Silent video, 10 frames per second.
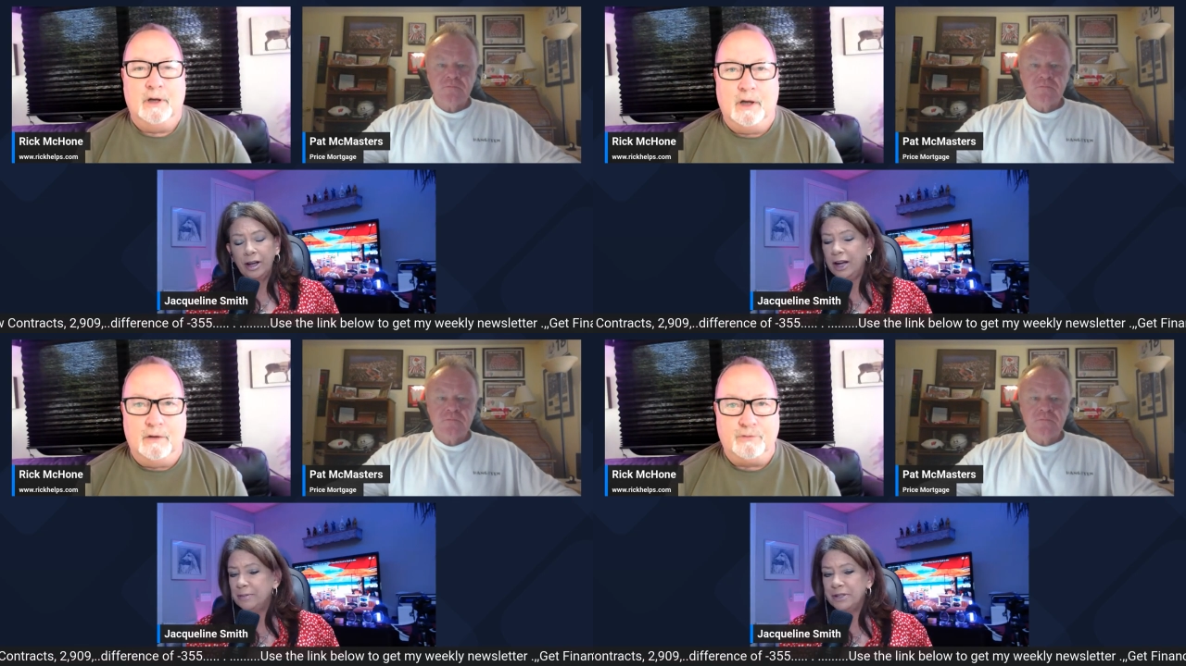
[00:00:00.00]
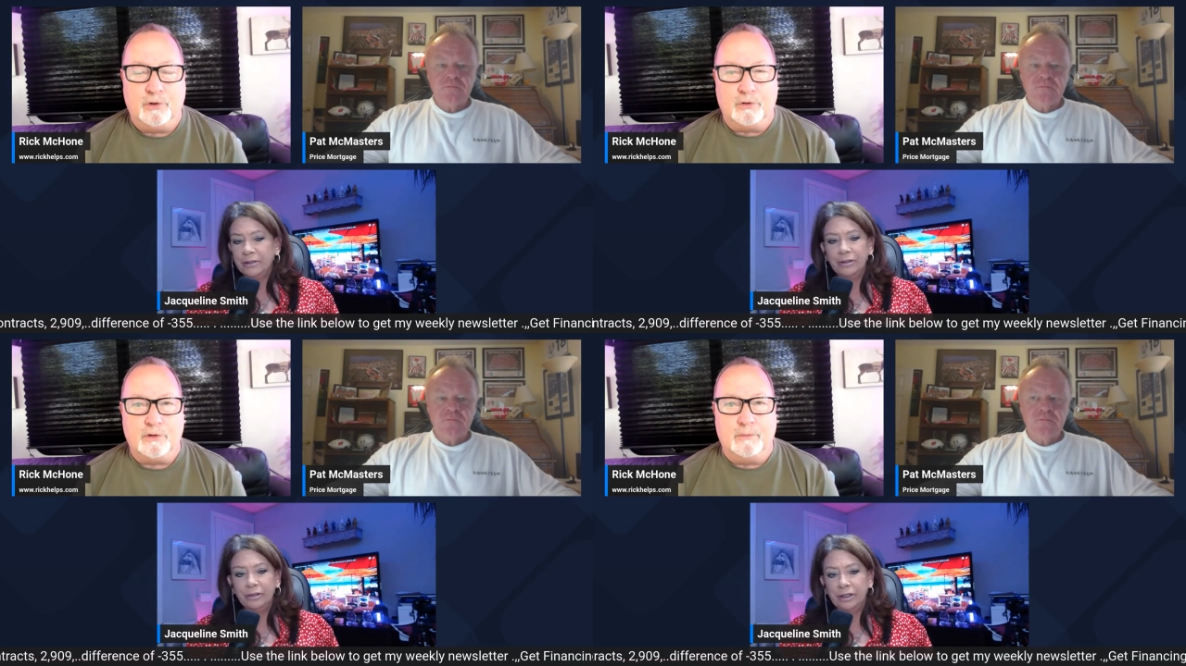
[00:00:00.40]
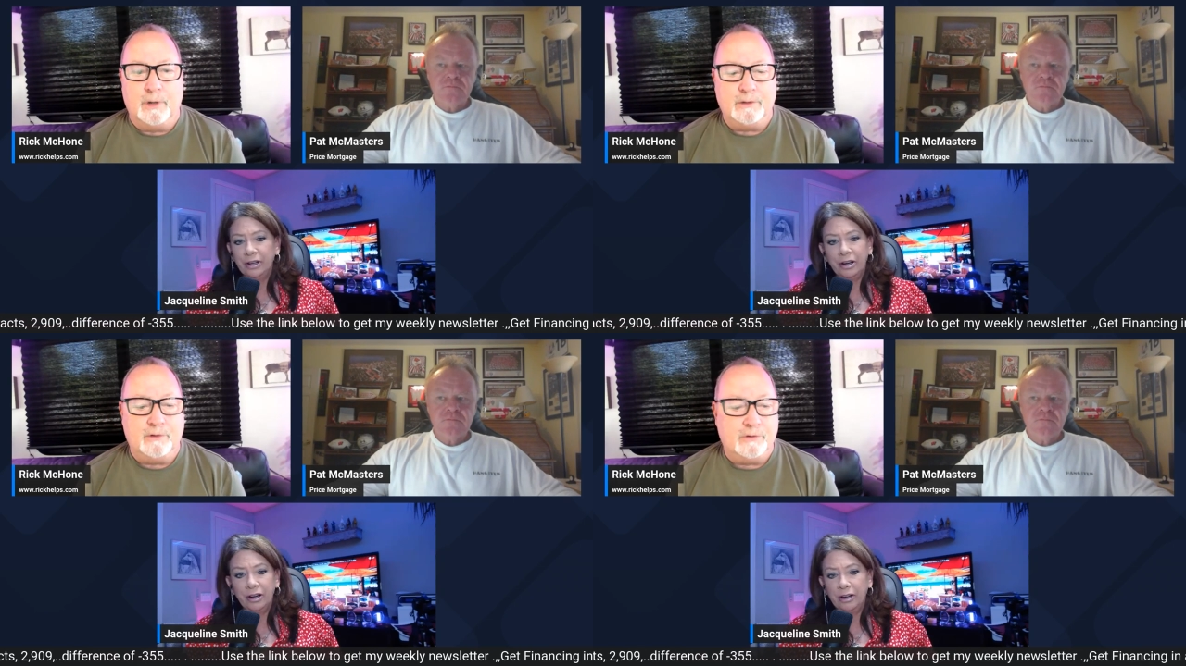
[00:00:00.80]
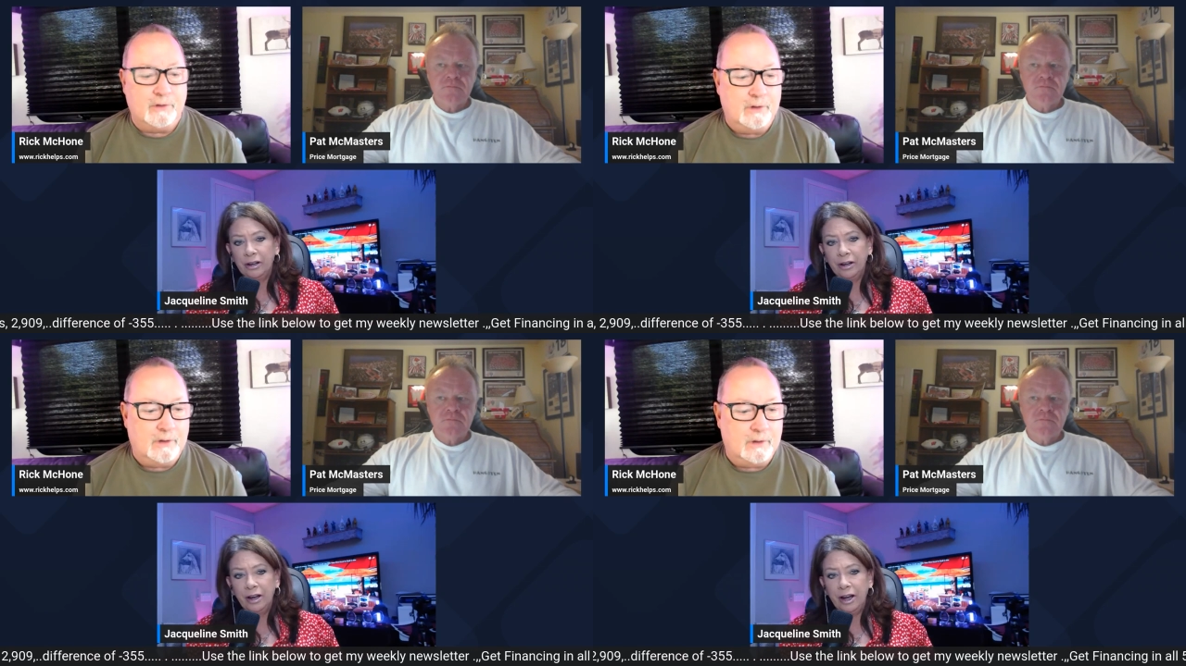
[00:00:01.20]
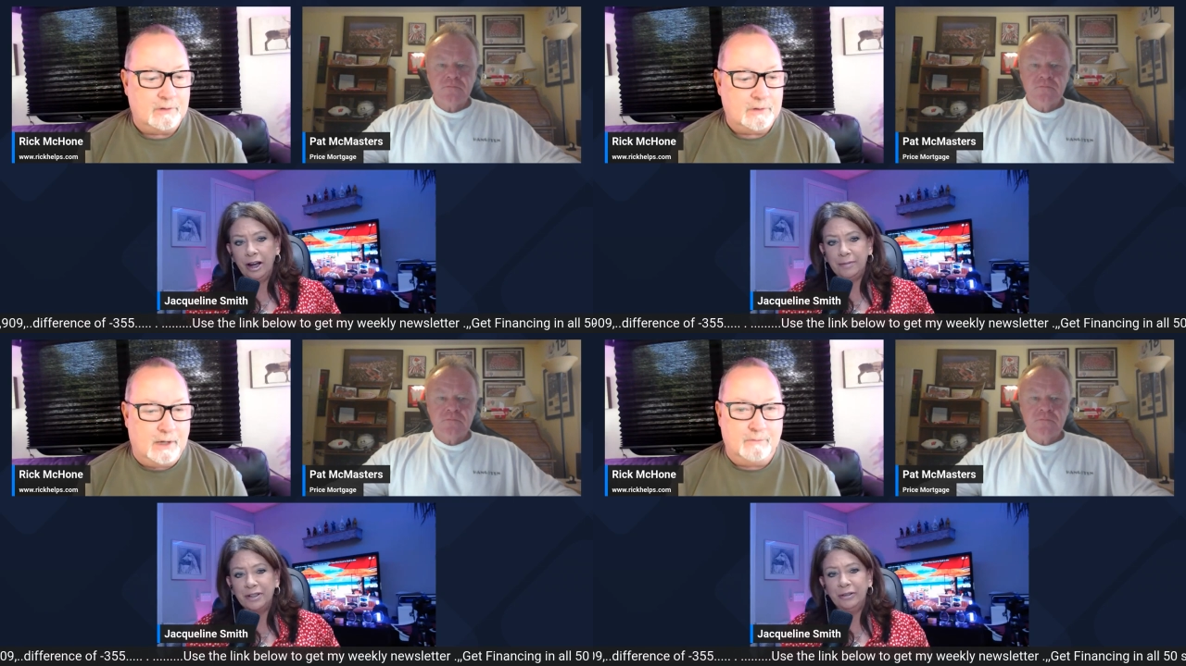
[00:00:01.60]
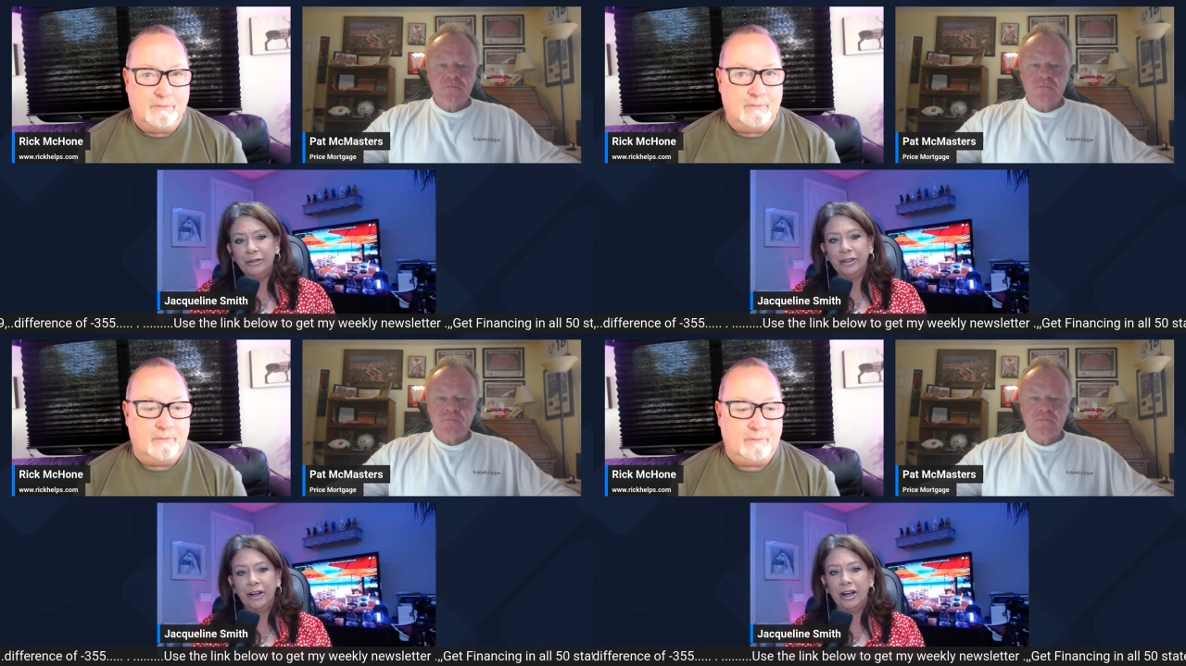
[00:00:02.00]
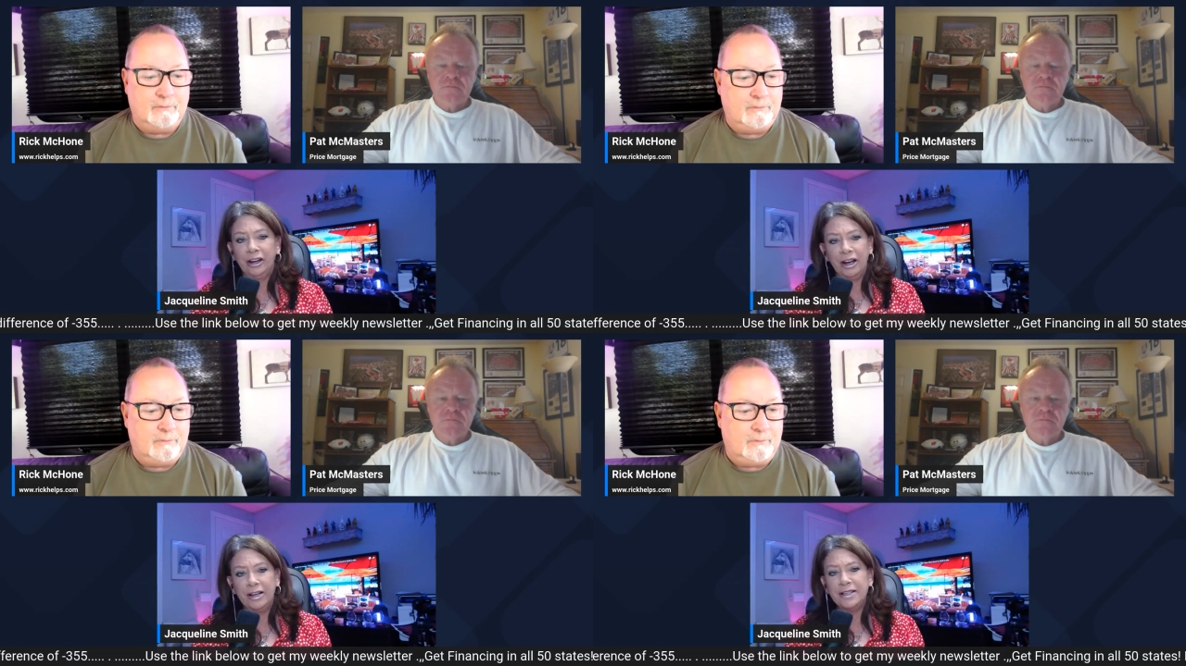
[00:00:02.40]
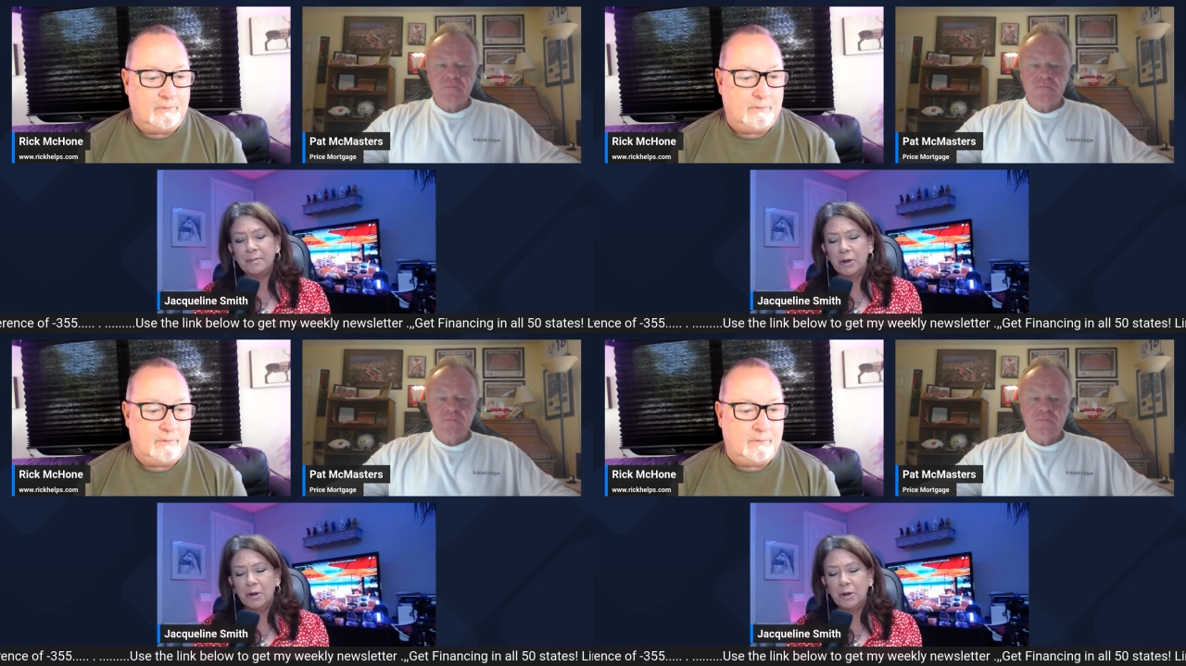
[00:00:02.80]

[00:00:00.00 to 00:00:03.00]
Speaker 1: of short-term rentals? Absolutely not. I